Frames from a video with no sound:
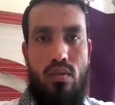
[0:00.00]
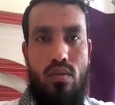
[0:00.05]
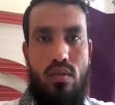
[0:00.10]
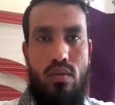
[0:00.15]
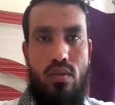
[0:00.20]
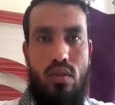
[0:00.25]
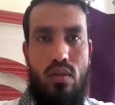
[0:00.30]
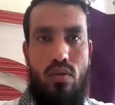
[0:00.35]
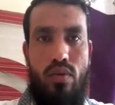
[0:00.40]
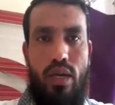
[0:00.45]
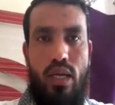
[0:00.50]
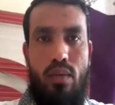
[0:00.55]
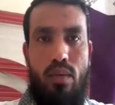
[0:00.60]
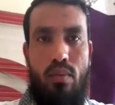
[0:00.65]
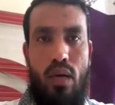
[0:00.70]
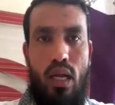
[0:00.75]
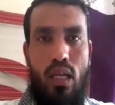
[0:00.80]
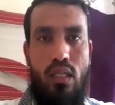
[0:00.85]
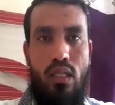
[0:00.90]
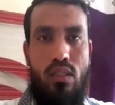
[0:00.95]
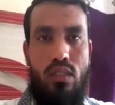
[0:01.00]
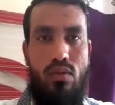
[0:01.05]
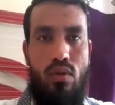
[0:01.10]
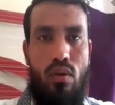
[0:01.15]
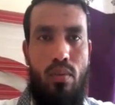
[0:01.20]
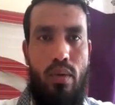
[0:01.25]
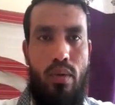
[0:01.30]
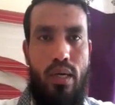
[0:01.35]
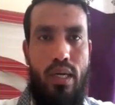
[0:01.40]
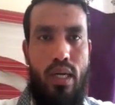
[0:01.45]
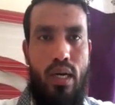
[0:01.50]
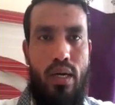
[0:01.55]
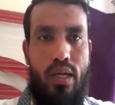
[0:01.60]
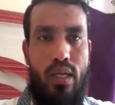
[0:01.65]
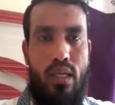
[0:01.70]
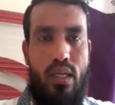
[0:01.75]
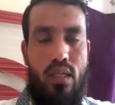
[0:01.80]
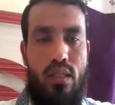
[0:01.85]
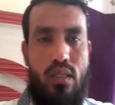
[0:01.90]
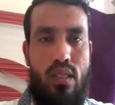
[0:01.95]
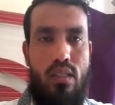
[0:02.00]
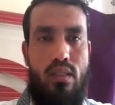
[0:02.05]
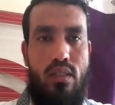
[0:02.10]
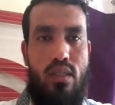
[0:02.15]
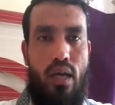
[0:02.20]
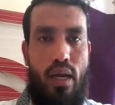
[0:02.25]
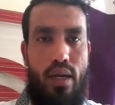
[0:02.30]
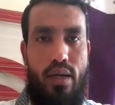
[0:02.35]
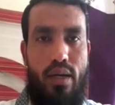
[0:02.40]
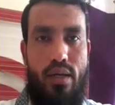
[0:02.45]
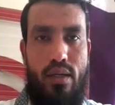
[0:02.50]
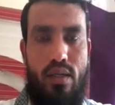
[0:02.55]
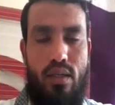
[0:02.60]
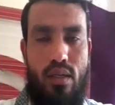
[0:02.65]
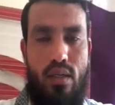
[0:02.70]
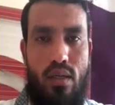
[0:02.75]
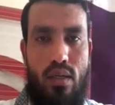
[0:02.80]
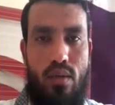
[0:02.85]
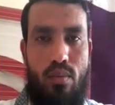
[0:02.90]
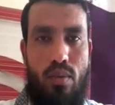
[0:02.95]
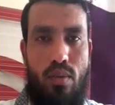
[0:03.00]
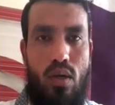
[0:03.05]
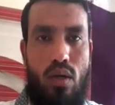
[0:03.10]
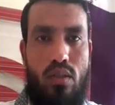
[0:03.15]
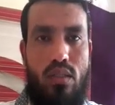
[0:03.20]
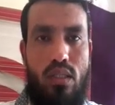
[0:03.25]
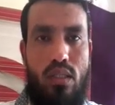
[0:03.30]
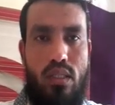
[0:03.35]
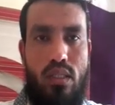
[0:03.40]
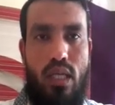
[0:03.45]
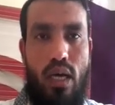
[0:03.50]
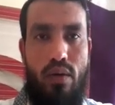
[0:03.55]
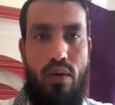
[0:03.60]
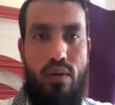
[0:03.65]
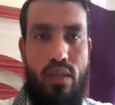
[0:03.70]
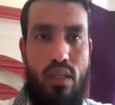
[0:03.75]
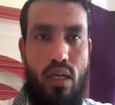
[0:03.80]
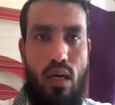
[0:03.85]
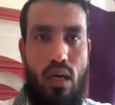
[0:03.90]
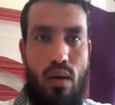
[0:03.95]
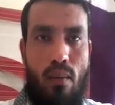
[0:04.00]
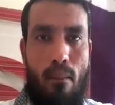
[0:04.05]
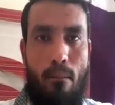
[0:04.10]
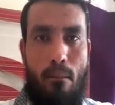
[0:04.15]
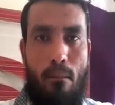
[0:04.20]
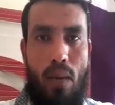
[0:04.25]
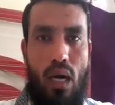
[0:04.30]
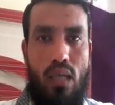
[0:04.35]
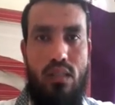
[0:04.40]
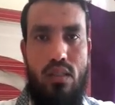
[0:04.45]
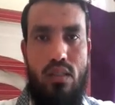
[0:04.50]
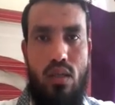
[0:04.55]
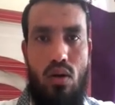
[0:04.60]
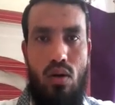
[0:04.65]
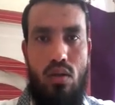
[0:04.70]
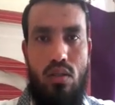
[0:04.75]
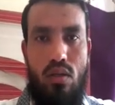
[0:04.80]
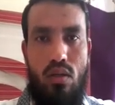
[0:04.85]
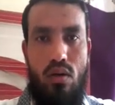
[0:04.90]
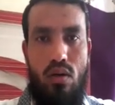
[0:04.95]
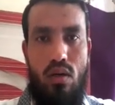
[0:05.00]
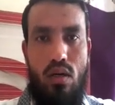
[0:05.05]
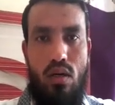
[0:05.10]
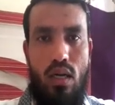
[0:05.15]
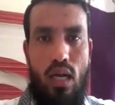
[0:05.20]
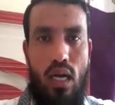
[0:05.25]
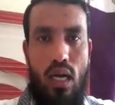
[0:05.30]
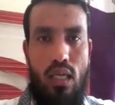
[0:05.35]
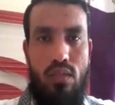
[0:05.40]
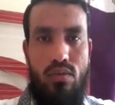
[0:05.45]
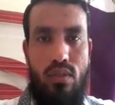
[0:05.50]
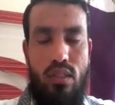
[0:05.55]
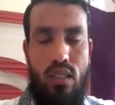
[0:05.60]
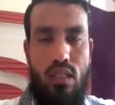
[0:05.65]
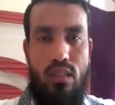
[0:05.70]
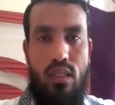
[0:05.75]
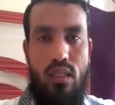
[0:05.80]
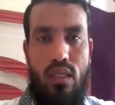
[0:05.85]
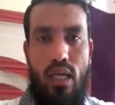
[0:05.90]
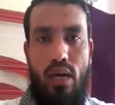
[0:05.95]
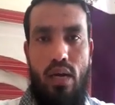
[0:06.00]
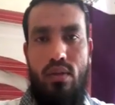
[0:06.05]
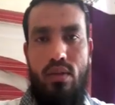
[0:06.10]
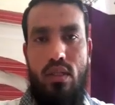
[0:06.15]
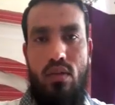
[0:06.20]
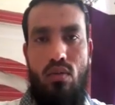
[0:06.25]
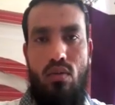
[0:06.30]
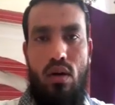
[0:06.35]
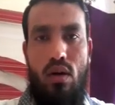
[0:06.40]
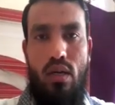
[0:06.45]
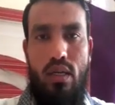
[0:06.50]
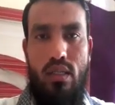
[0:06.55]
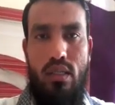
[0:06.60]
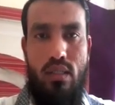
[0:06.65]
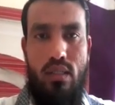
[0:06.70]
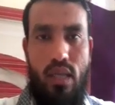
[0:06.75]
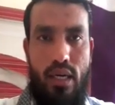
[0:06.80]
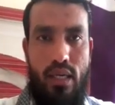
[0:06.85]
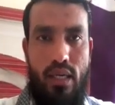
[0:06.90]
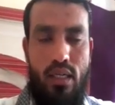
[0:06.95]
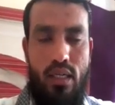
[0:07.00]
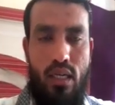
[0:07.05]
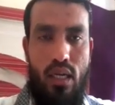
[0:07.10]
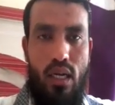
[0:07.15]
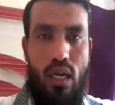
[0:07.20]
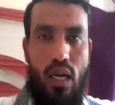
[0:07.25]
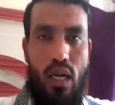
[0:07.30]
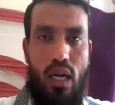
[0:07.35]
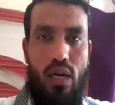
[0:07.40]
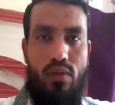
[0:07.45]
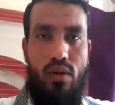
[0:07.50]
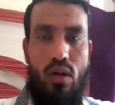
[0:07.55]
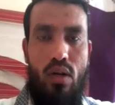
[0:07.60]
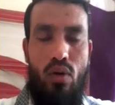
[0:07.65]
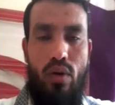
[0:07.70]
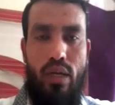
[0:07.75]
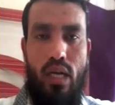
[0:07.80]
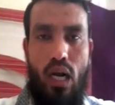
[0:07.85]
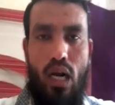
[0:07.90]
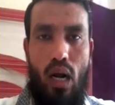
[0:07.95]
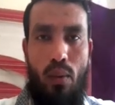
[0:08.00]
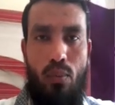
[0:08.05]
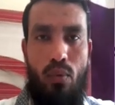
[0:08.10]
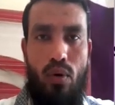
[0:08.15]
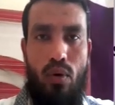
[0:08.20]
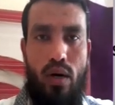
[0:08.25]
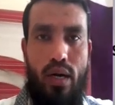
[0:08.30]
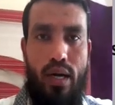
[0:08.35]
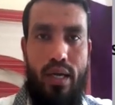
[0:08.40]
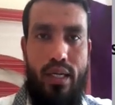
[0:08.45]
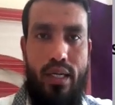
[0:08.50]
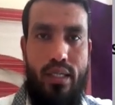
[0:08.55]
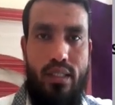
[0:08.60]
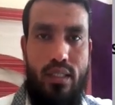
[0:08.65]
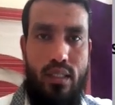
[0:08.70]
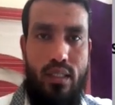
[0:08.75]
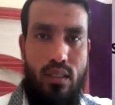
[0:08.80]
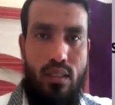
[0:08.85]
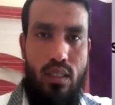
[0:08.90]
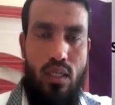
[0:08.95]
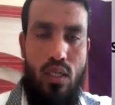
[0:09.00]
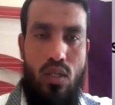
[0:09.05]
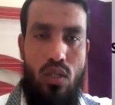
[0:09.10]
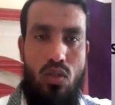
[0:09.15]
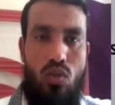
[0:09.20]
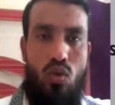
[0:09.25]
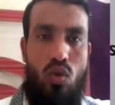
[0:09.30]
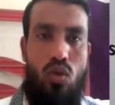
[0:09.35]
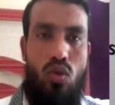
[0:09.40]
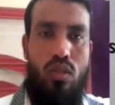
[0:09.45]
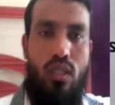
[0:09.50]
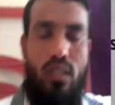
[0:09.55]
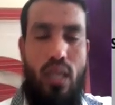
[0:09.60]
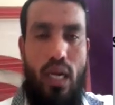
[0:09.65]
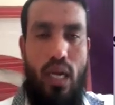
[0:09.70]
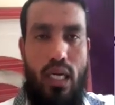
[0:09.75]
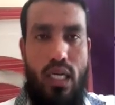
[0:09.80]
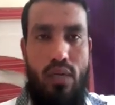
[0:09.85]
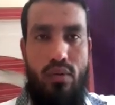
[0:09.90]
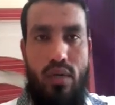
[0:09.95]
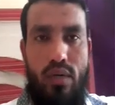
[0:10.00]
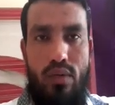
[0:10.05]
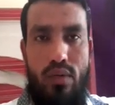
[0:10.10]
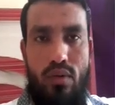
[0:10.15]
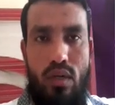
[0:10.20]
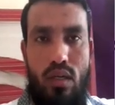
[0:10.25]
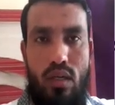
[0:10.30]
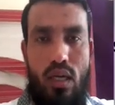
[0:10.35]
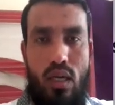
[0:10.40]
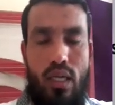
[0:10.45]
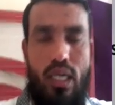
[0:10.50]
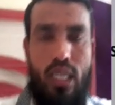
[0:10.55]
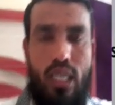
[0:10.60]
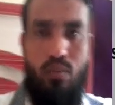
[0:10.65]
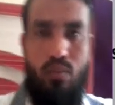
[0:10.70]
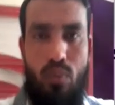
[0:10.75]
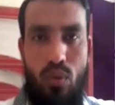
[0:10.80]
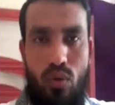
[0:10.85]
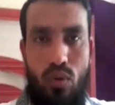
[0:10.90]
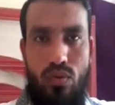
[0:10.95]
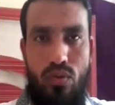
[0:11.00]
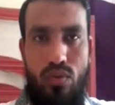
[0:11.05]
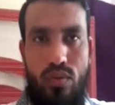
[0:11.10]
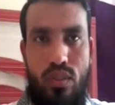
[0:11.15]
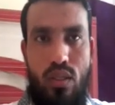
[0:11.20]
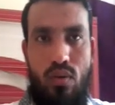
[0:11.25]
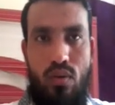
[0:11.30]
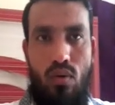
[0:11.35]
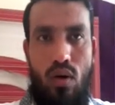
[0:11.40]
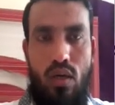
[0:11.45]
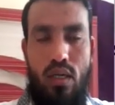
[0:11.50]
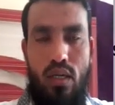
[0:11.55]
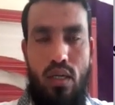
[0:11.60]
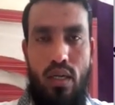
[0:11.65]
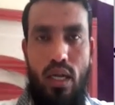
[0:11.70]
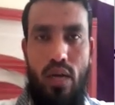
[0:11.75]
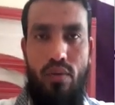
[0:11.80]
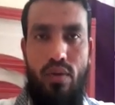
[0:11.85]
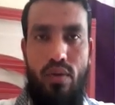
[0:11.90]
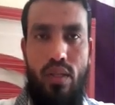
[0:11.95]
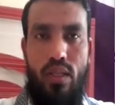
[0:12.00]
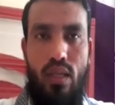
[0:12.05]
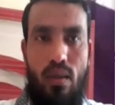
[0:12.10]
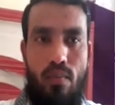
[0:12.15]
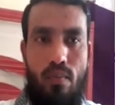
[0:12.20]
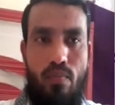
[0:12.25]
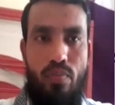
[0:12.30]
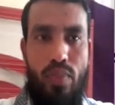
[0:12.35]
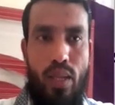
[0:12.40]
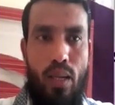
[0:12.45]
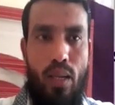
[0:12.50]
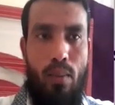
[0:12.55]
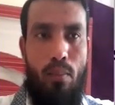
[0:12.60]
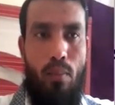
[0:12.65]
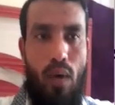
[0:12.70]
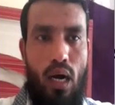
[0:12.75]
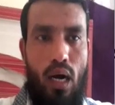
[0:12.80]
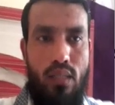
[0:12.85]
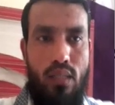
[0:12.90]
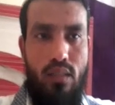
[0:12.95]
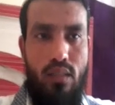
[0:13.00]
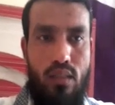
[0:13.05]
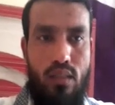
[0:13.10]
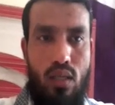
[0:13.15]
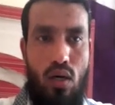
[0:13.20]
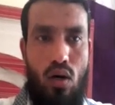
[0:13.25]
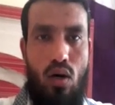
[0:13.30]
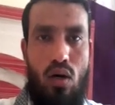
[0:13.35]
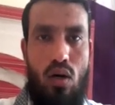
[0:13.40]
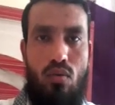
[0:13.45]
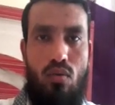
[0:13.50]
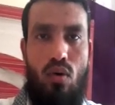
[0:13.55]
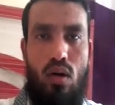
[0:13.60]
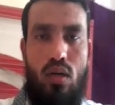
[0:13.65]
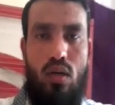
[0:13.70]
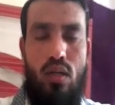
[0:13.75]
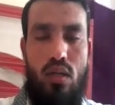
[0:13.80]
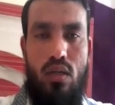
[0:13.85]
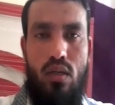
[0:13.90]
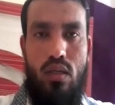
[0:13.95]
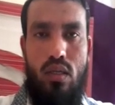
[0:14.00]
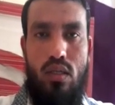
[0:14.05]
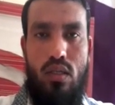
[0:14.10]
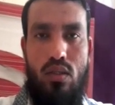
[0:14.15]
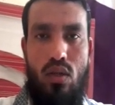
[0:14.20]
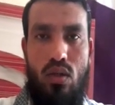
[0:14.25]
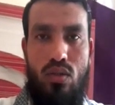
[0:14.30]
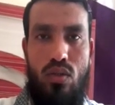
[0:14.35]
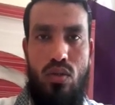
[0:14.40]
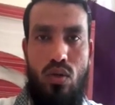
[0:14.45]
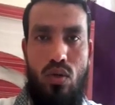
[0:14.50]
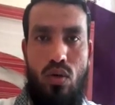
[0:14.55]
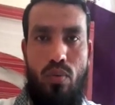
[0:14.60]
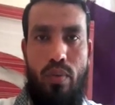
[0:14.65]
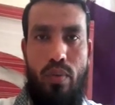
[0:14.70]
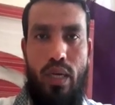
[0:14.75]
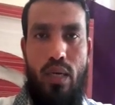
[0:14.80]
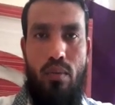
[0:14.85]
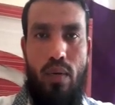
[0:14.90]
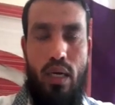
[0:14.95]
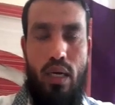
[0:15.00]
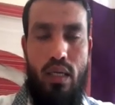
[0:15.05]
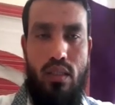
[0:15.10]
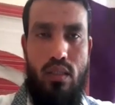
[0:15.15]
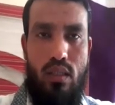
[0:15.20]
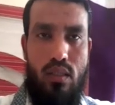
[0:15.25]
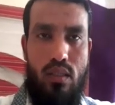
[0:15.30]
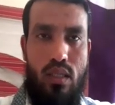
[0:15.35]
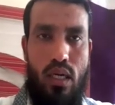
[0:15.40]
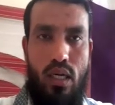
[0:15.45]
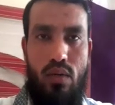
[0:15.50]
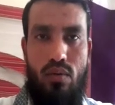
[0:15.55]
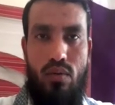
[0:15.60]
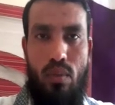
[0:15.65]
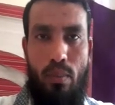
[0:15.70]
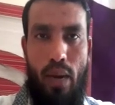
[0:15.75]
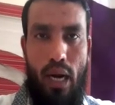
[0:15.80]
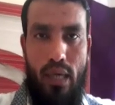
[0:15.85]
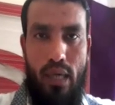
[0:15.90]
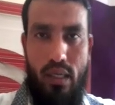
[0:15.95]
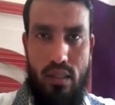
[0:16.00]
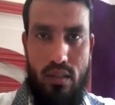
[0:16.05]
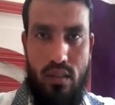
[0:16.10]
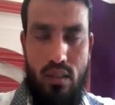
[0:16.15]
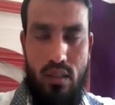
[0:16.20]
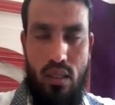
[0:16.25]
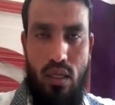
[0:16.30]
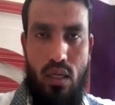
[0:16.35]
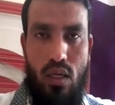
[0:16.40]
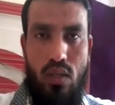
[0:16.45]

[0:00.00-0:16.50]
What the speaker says: the weighing balance will be tilting this side, because it is having the mass, or the glass which doesn't having the water inside, it will going upward direction. So this activity will again prove the water having the mass, or water is also made by such kind of the matters.